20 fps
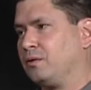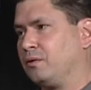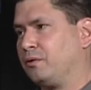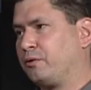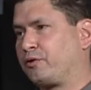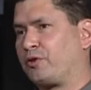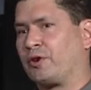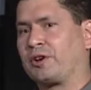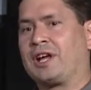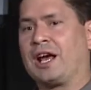
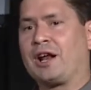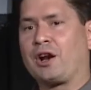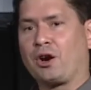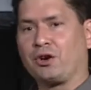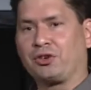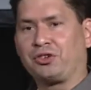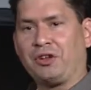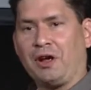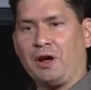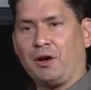forget
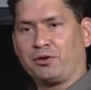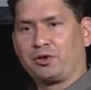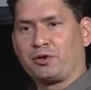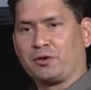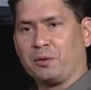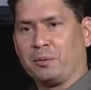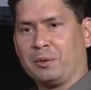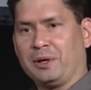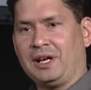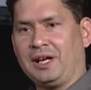ourselves for
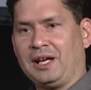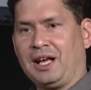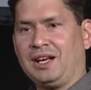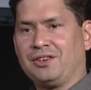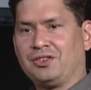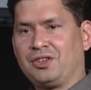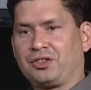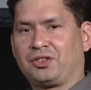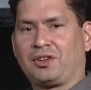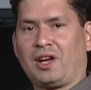a minute and
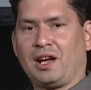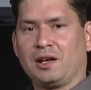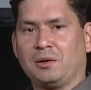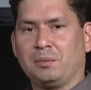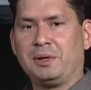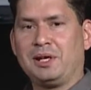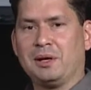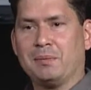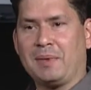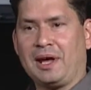just kind of
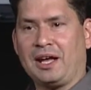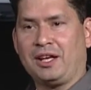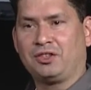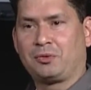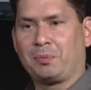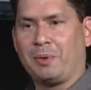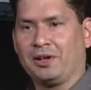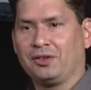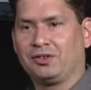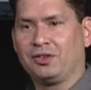be amazed
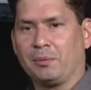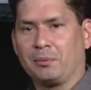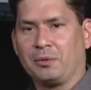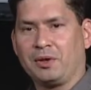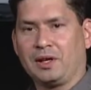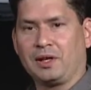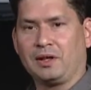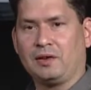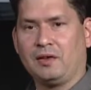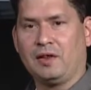by something